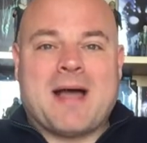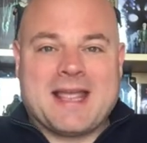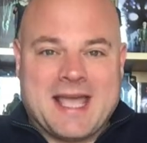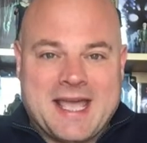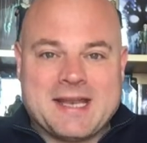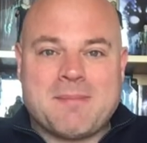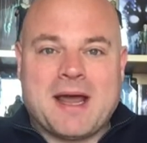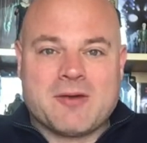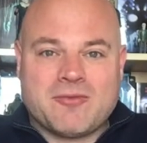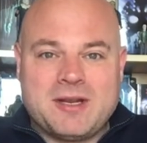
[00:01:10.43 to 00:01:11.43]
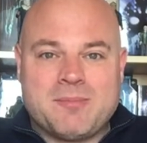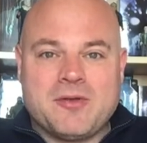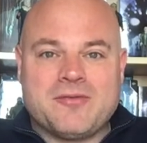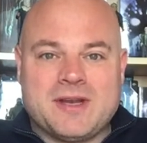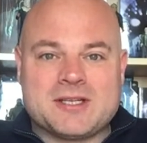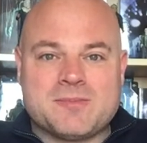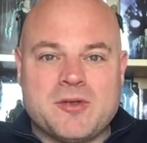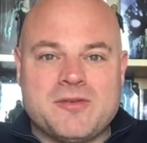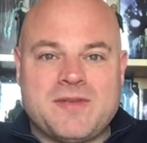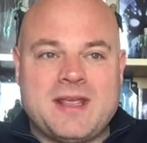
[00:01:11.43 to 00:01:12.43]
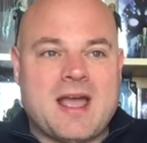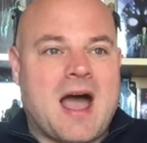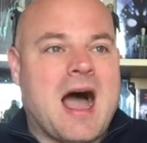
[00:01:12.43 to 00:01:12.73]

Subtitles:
I heard about a reboot for this movie,